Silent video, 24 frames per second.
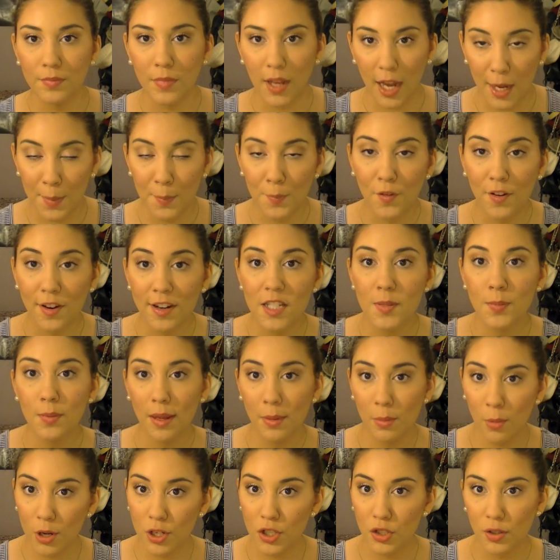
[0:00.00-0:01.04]
I first my
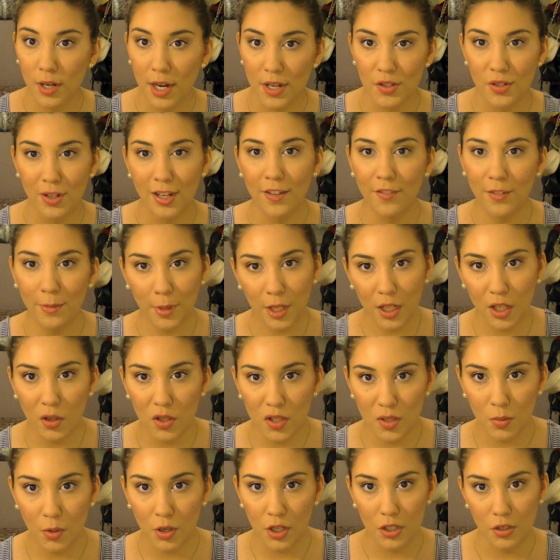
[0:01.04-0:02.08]
moisturizer on if I'm going to
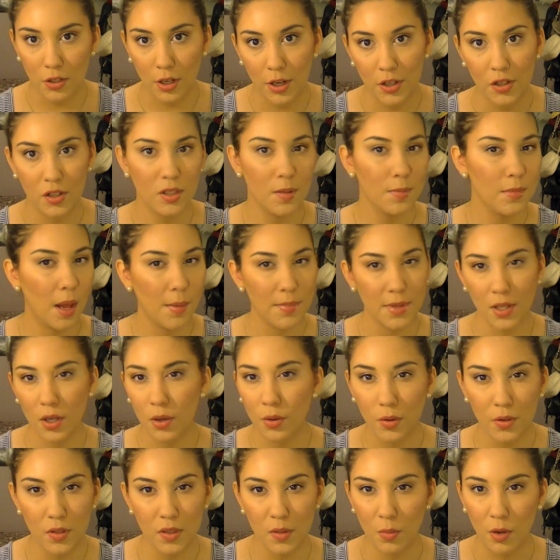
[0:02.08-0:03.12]
use a moisturizer. Sometimes I
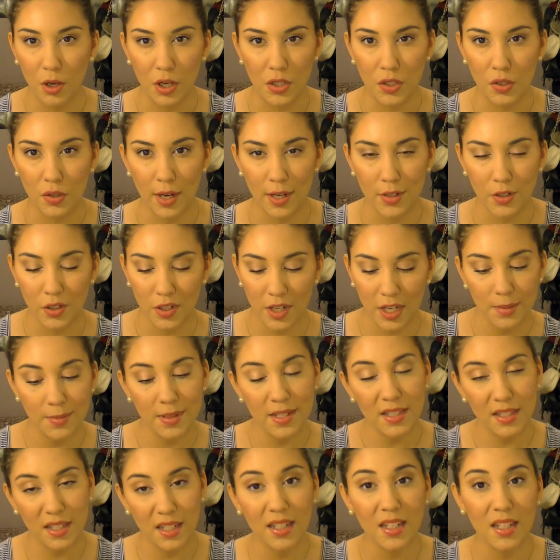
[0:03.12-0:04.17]
don't use a moisturizer because my
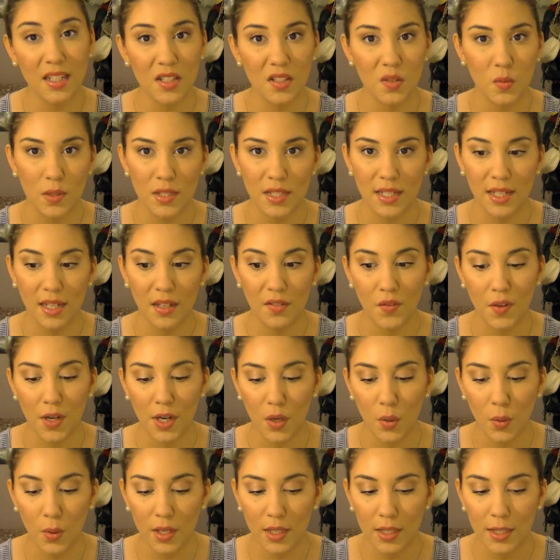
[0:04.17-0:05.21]
skin is, once again, very
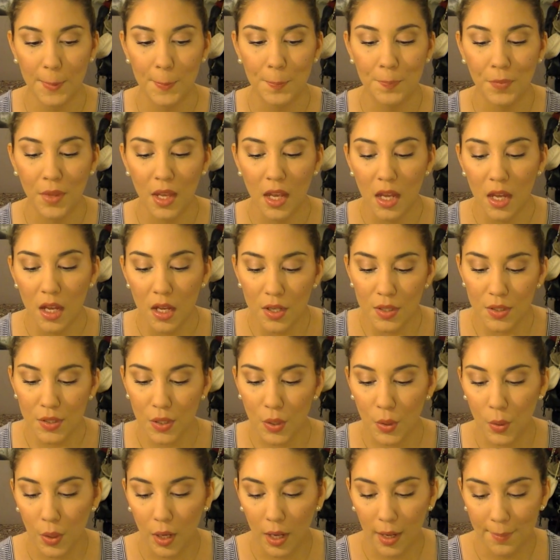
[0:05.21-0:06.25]
oily.
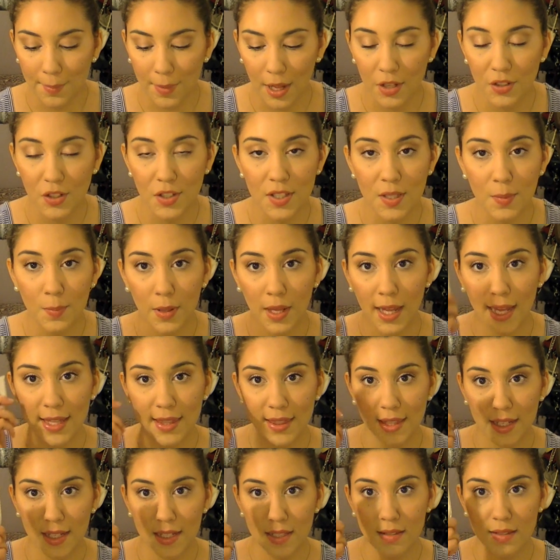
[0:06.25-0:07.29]
So I'll just apply
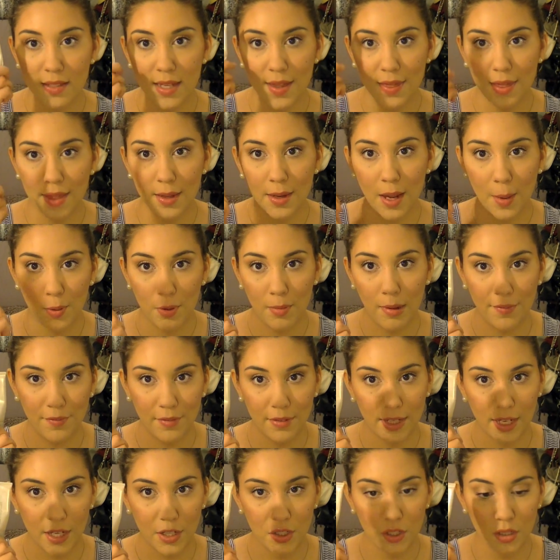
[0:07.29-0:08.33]
this and then put my
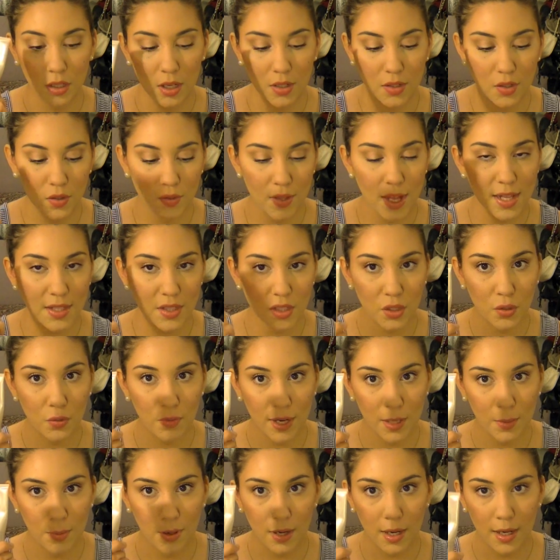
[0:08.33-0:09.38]
foundation on. So that's a
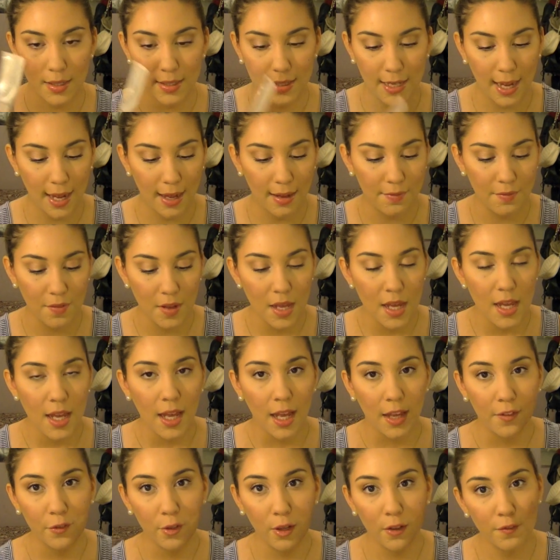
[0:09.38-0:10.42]
great product to have
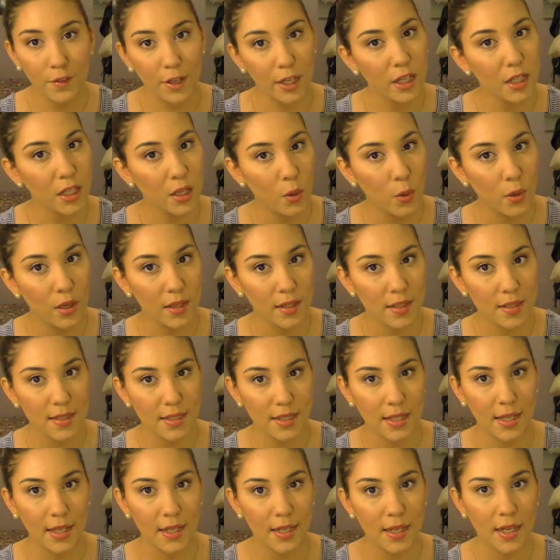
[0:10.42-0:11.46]
if you have very oily
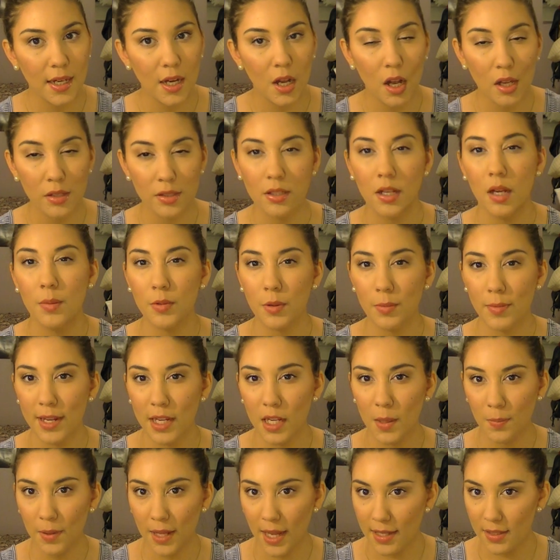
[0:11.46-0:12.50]
skin, and it also helps your
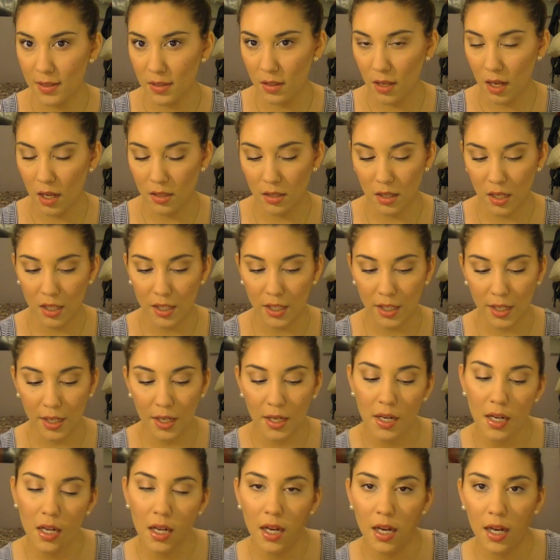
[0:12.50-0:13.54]
makeup last a lot longer.
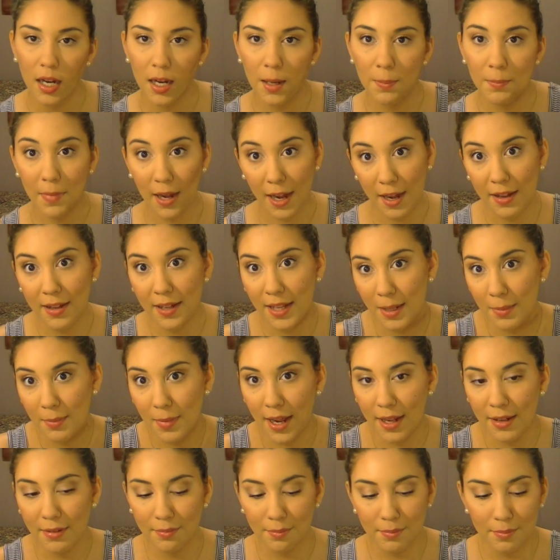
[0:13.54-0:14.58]

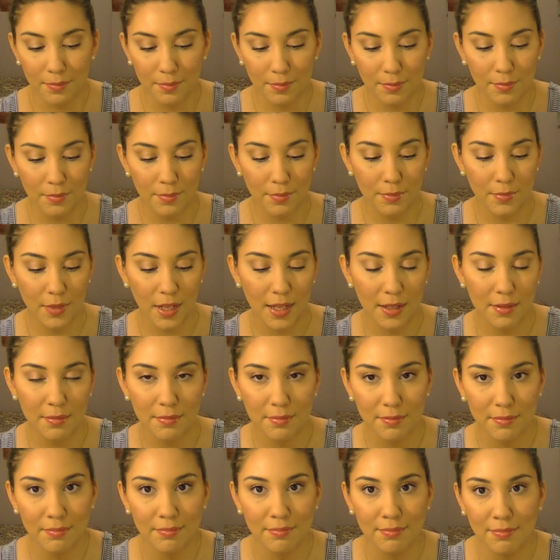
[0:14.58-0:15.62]

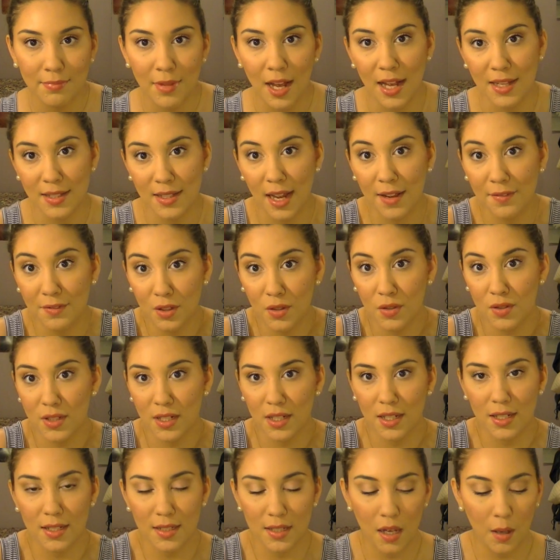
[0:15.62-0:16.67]
As I've used
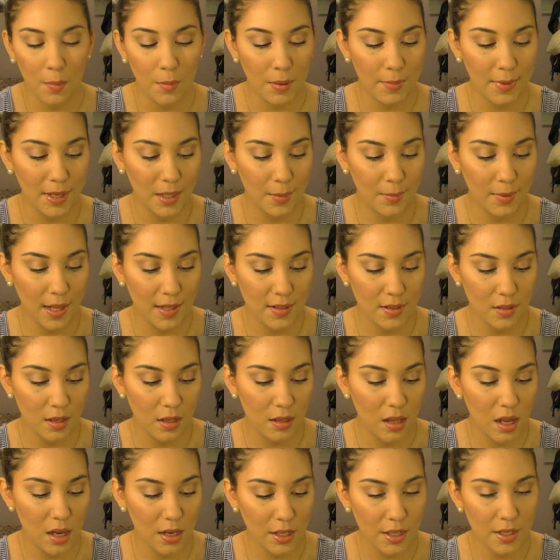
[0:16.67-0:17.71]
it, it's helped my makeup last a lot
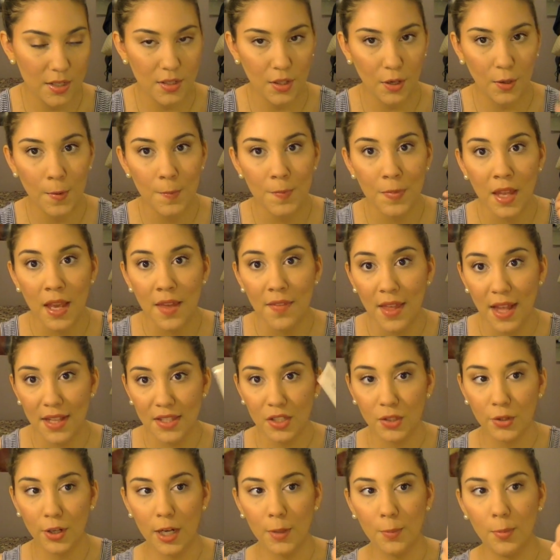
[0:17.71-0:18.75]
longer. So that's
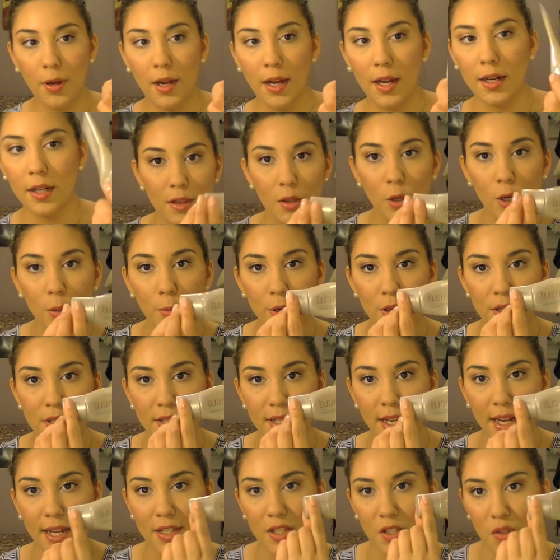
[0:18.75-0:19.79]
a great product. Laura
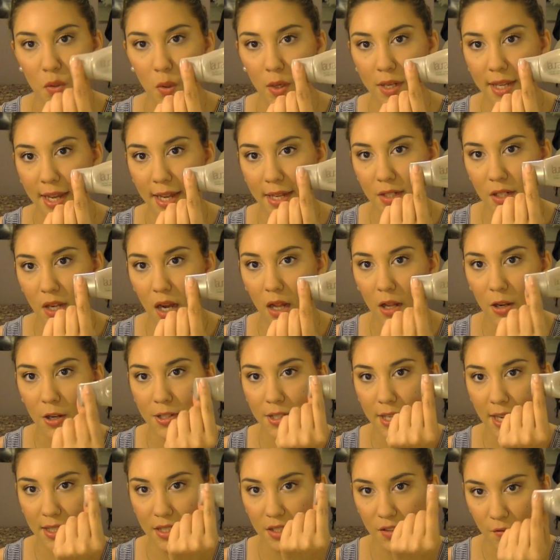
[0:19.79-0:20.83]
Mercier is $28
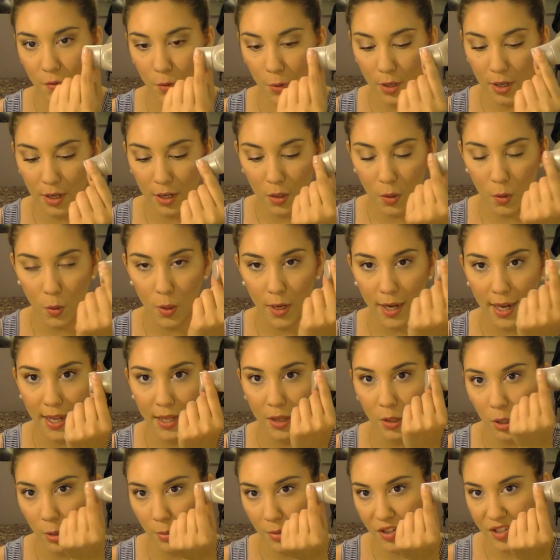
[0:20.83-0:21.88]
at Sephora or at
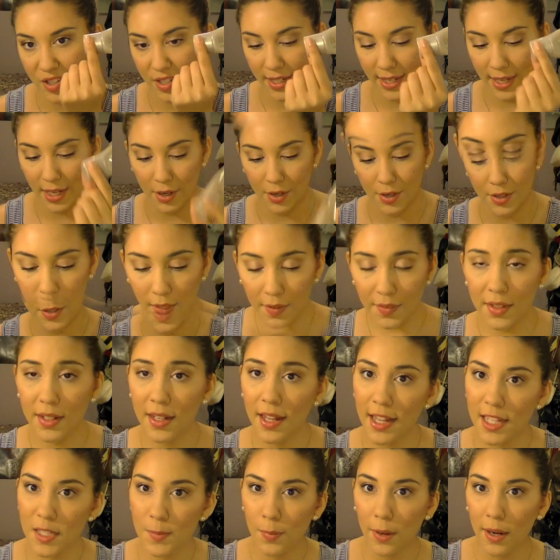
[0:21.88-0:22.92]
Laura Mercier counters. The
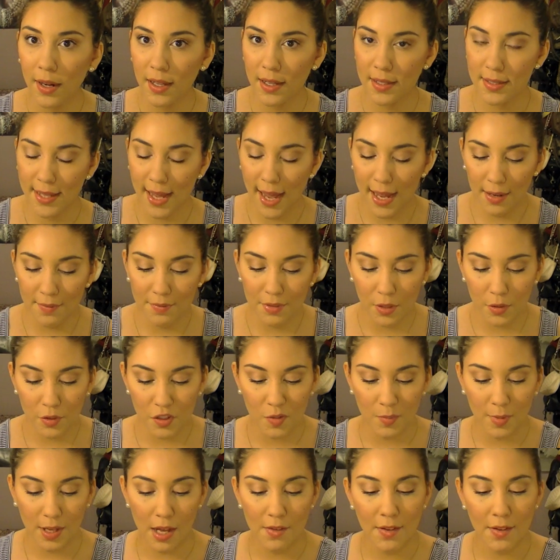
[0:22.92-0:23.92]
next product is kind of new to me.